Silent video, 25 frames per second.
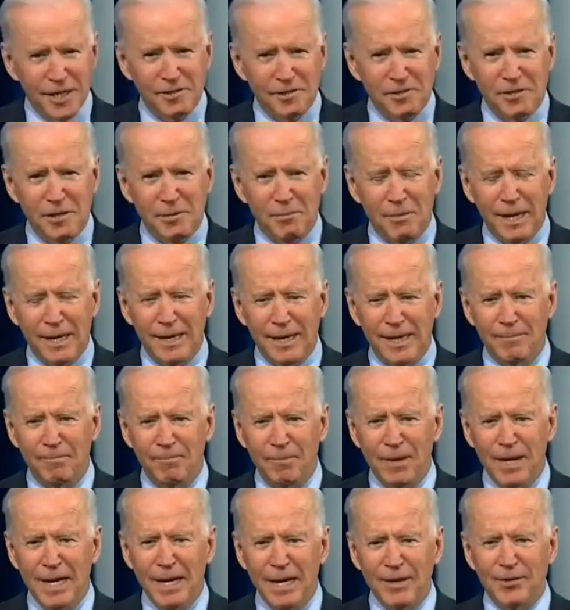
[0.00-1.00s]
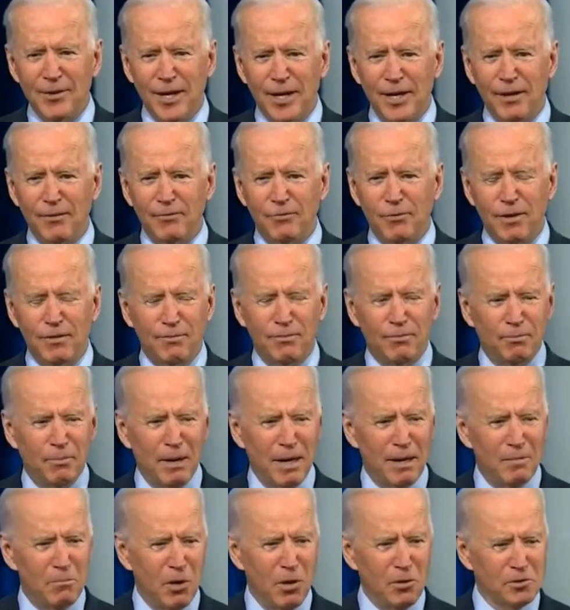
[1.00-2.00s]
estimated that if we,
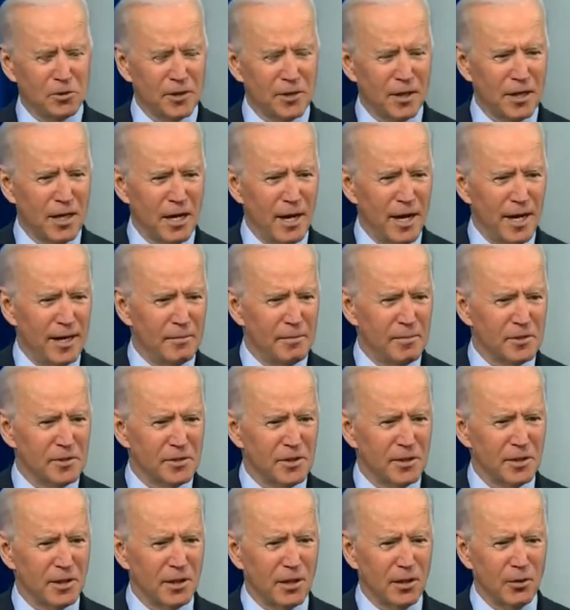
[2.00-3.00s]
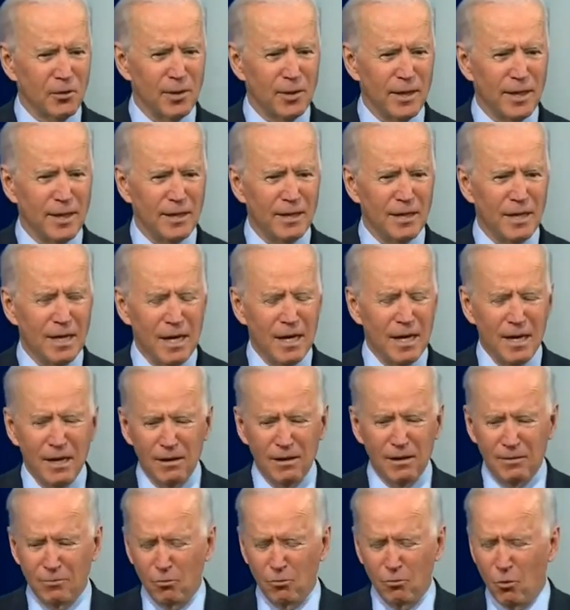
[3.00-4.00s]
by most economists, including
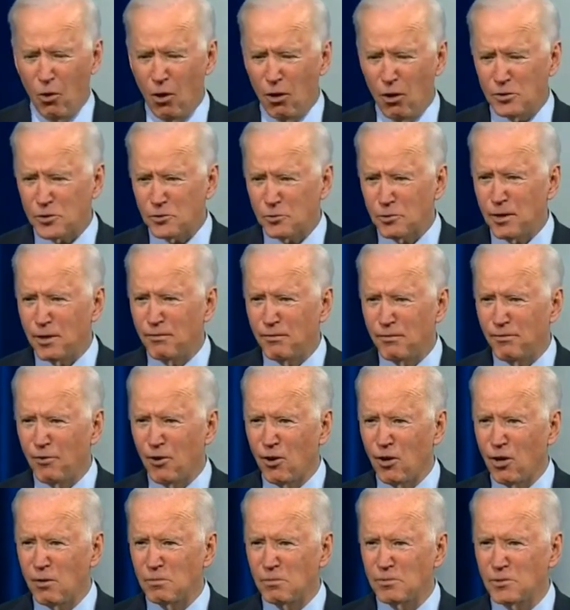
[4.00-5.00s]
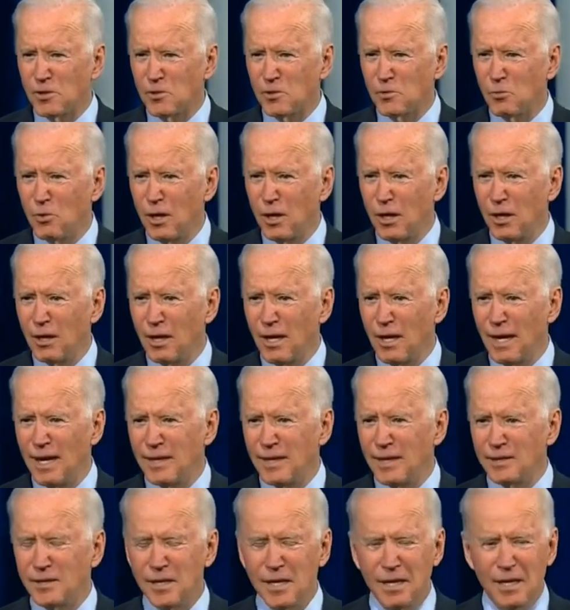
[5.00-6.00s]
Wall Street firms, as well
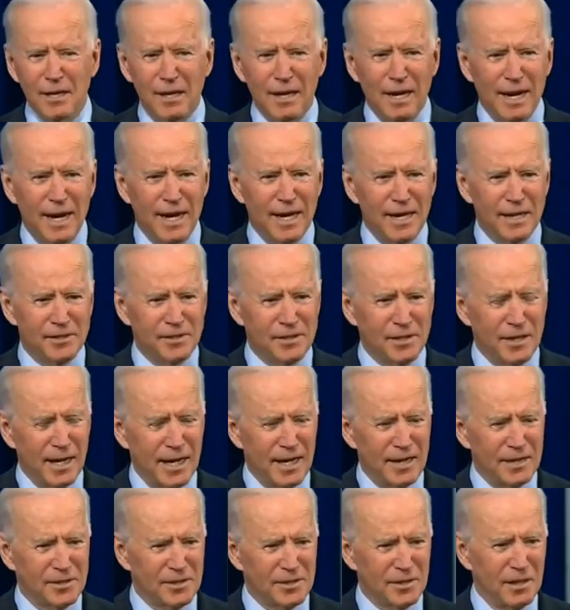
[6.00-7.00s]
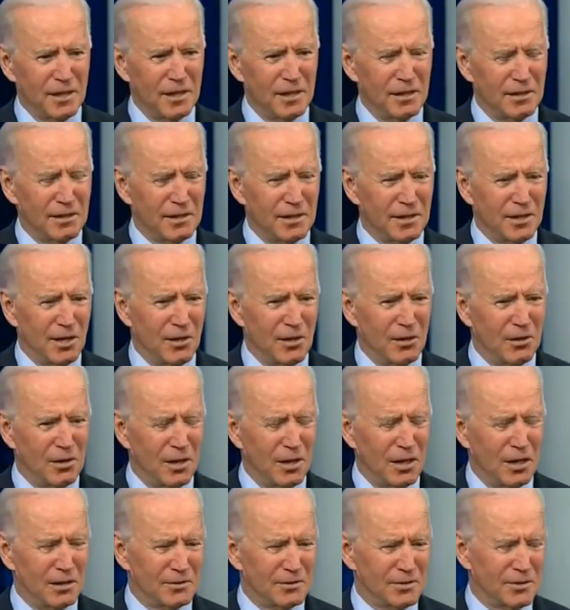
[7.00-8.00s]
as as as uh, you
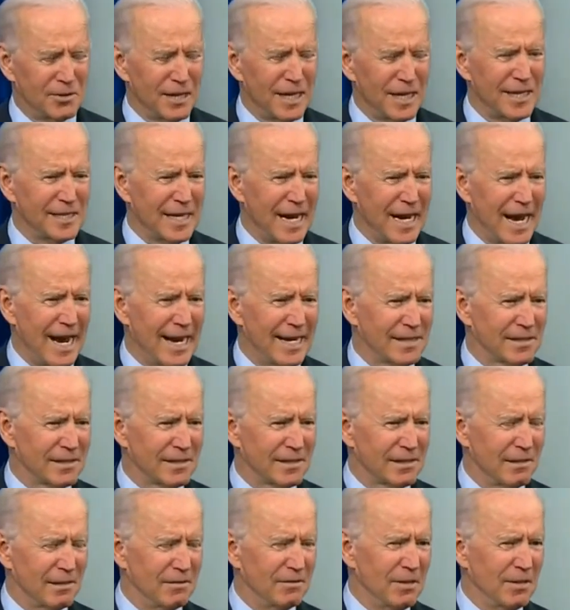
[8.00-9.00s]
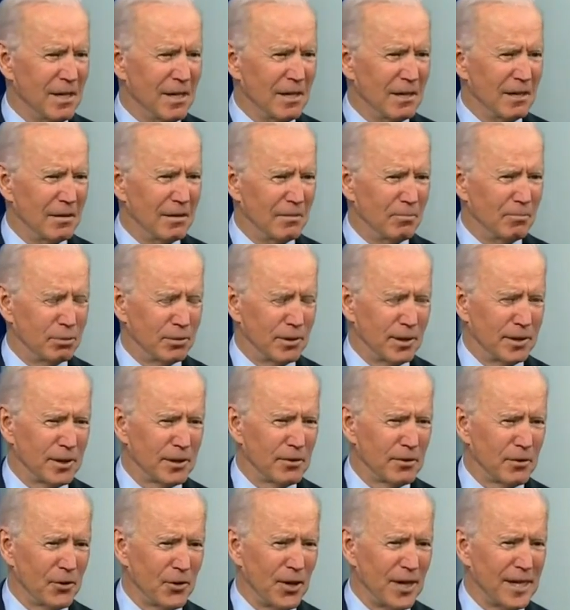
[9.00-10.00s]
know, uh, think tanks of, of
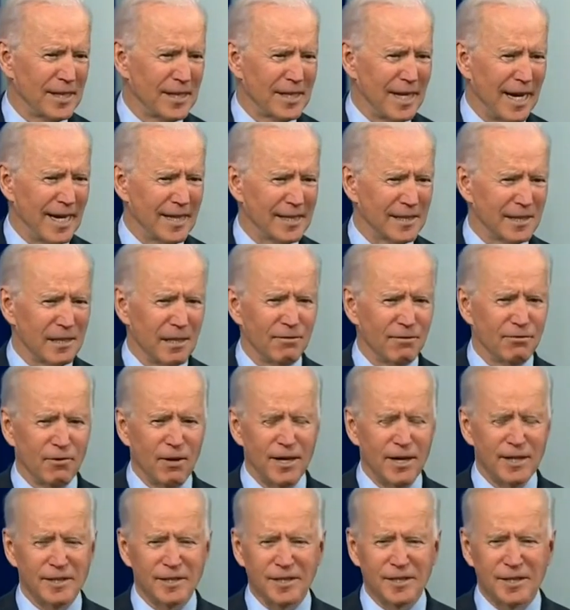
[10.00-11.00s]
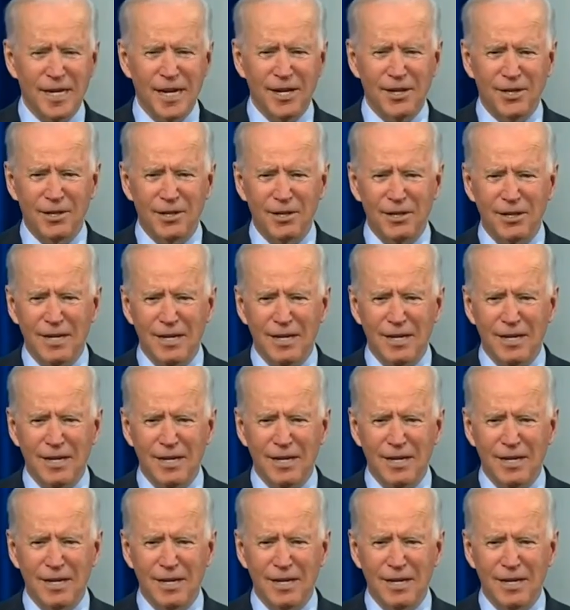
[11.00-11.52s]
political think tanks, left, right, and center,